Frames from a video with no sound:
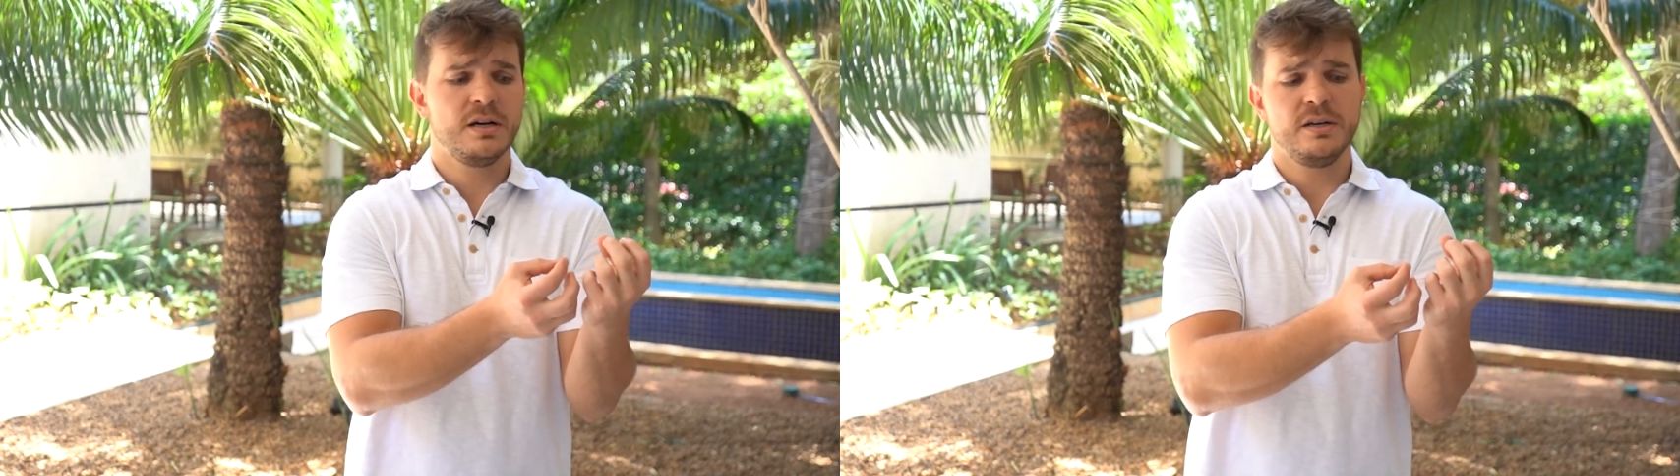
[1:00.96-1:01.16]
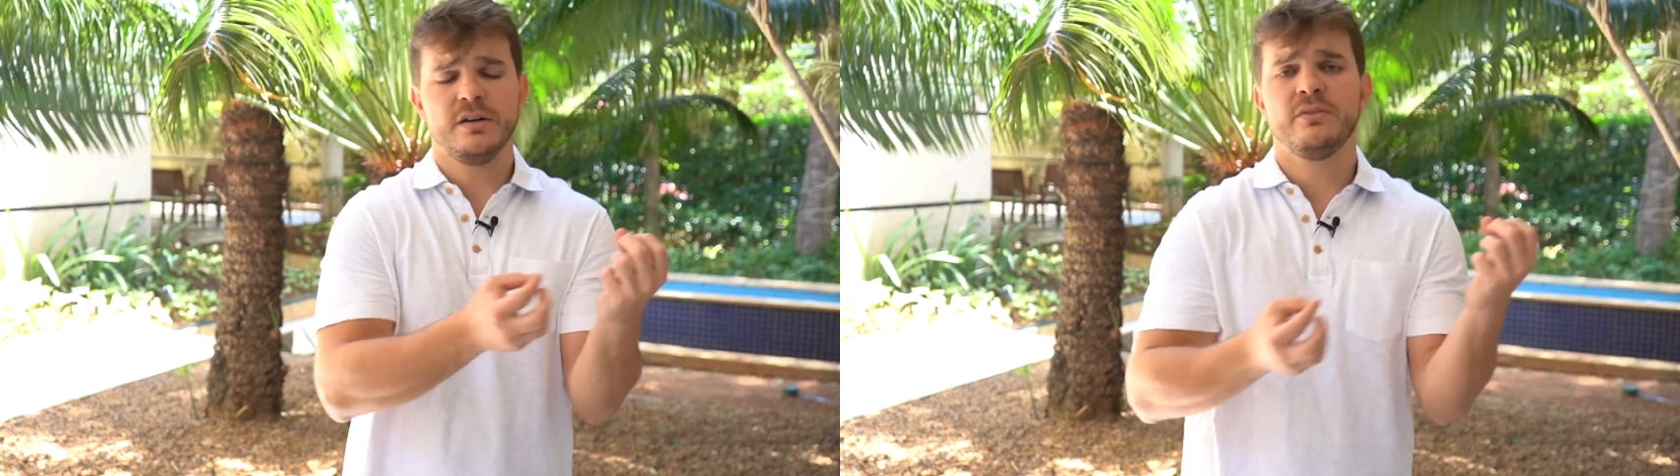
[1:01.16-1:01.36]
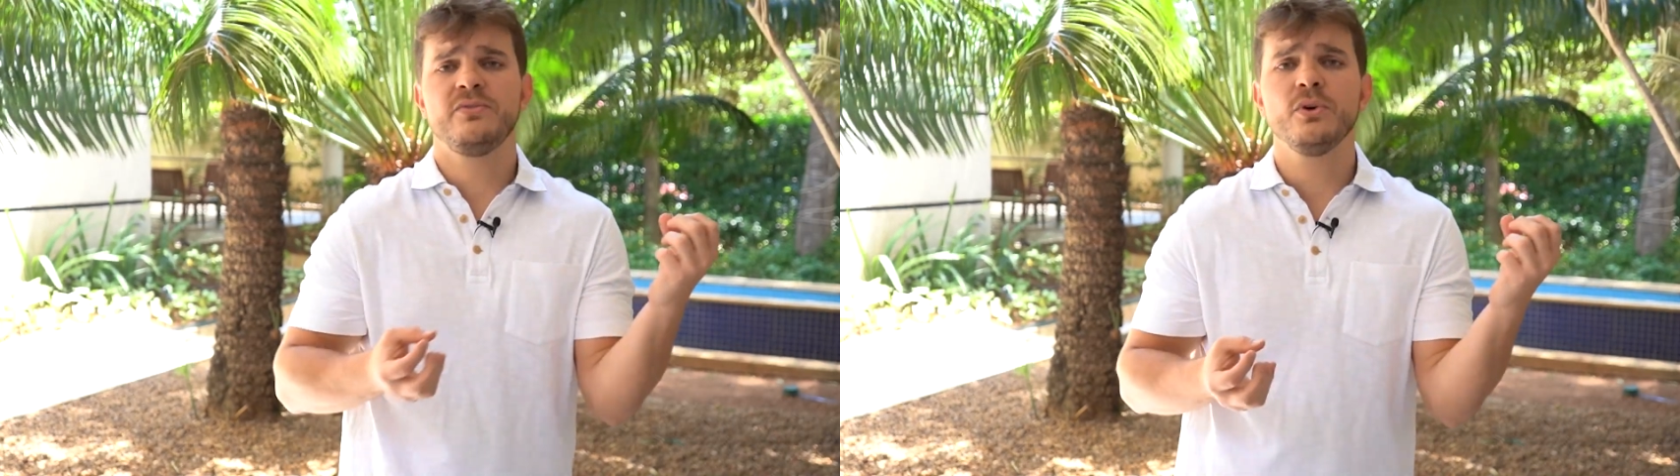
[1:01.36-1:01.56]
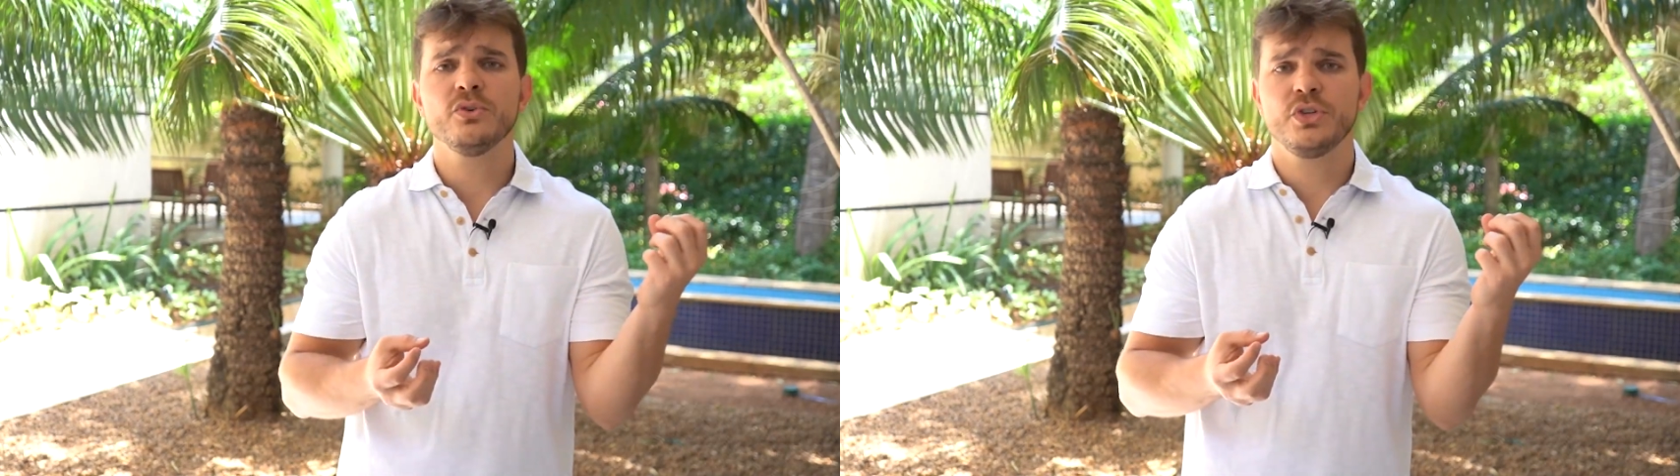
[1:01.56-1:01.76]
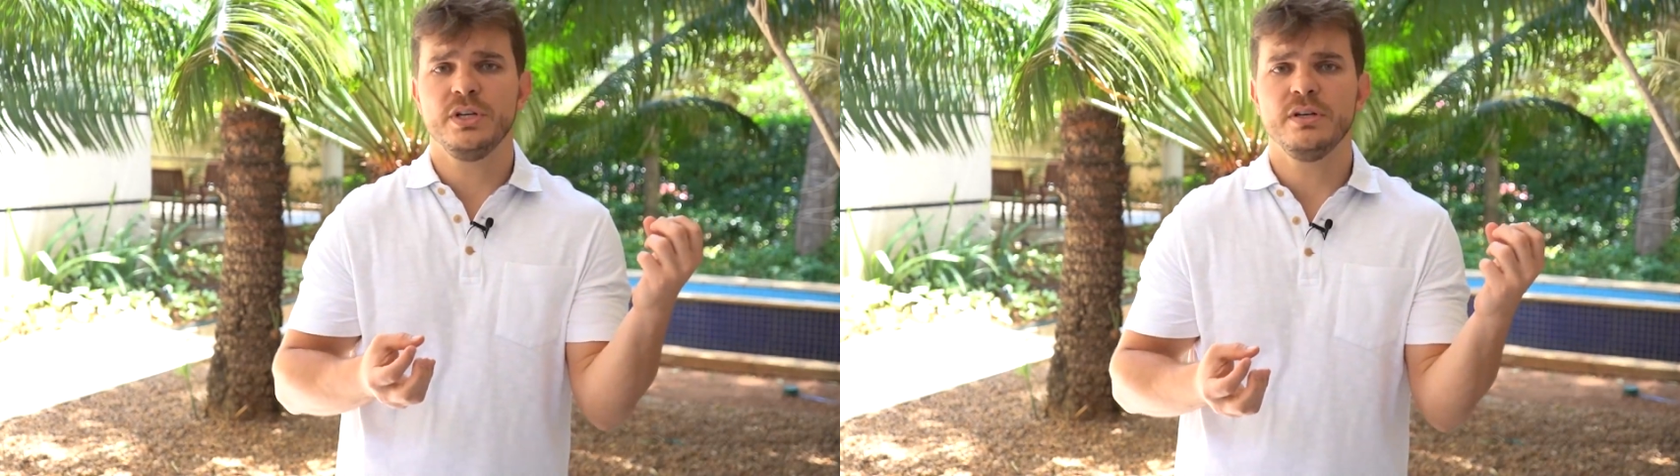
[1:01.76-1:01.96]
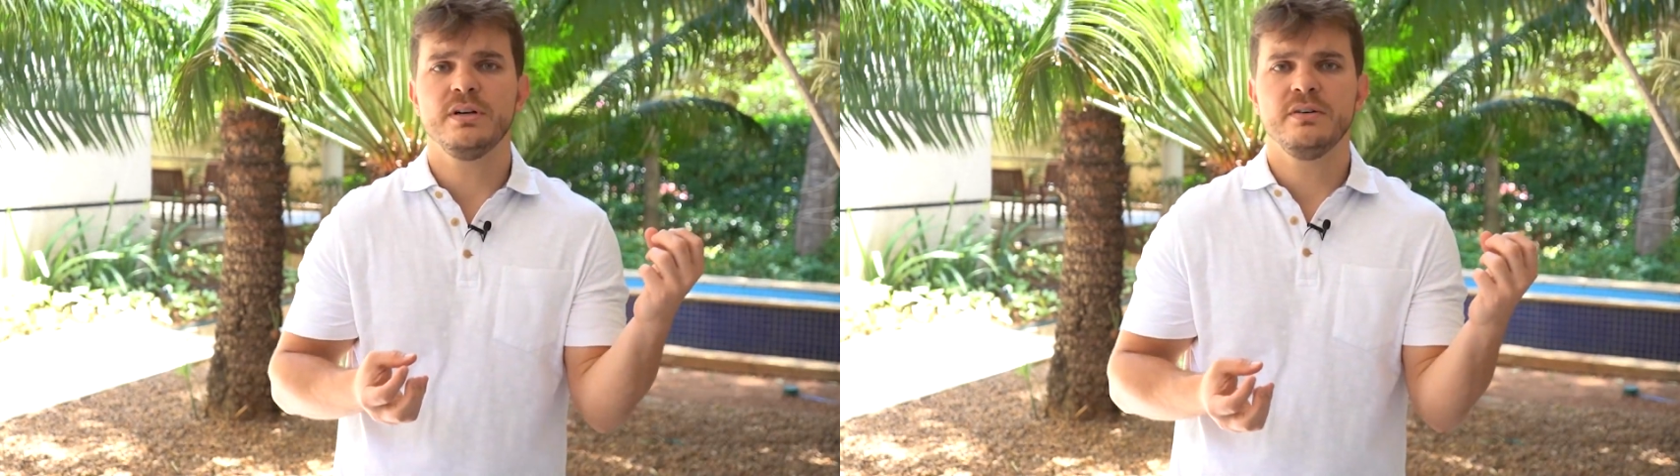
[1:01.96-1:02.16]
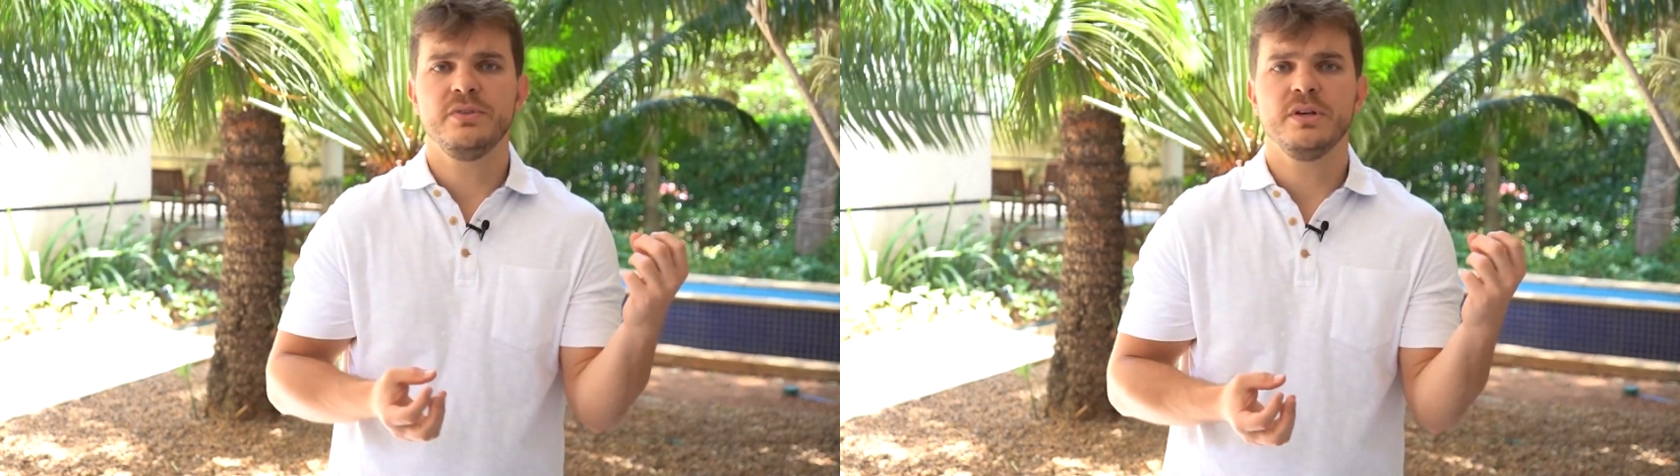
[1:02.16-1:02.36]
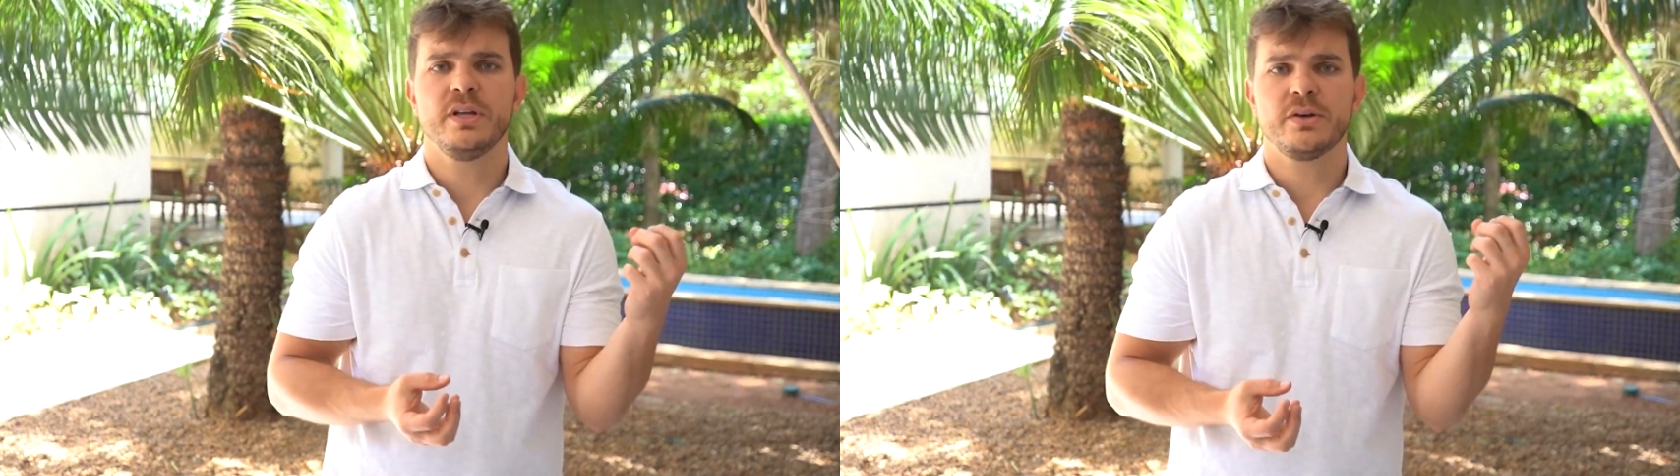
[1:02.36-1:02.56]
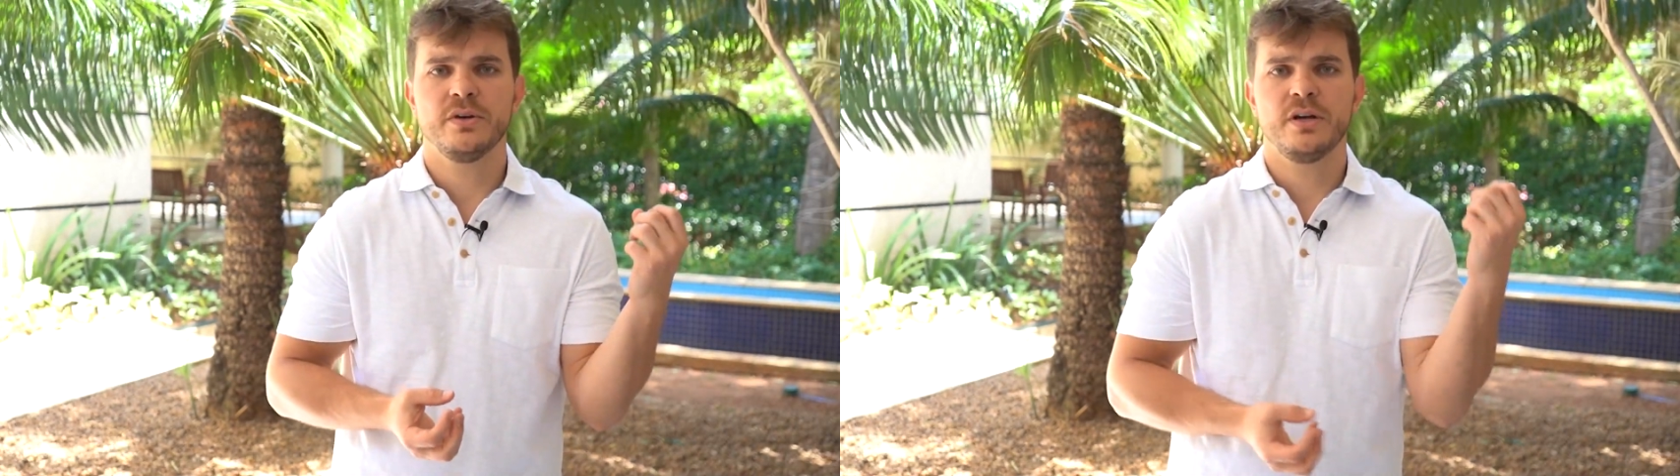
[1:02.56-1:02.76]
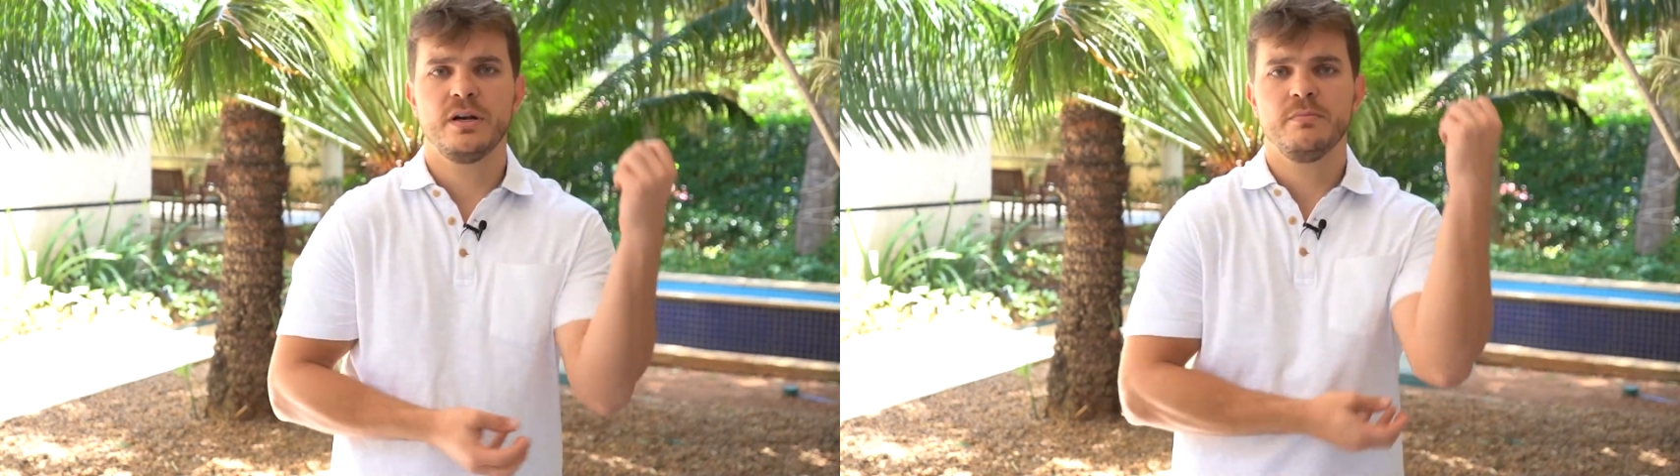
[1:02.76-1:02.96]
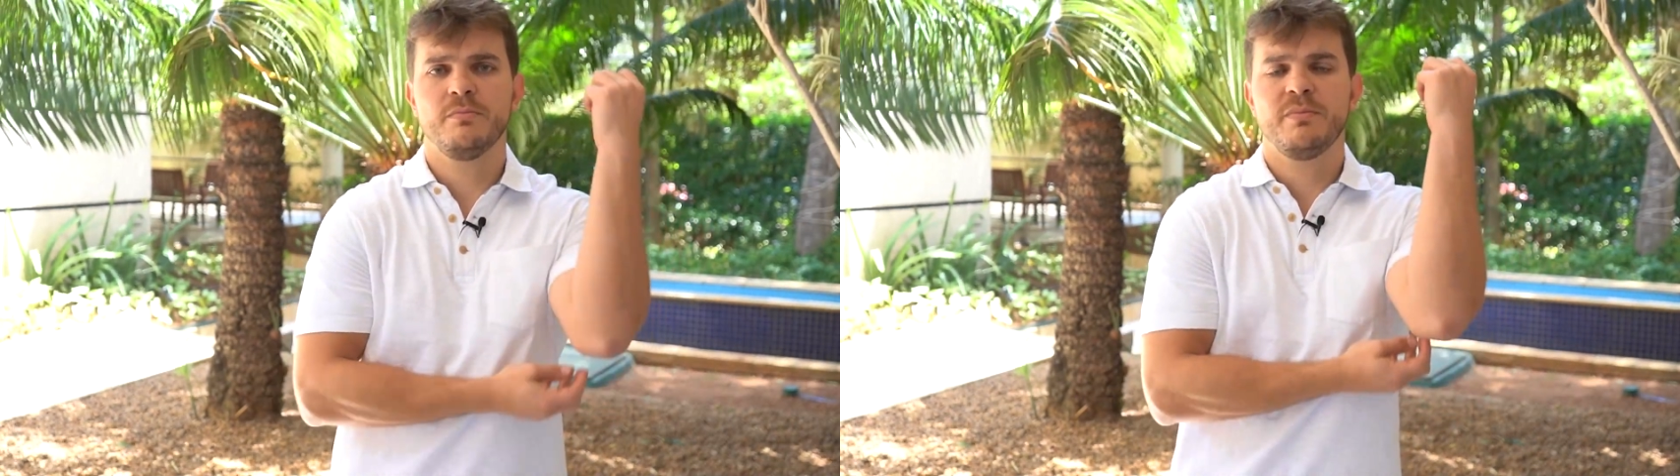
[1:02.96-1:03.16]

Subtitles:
an avulsion of the olecranon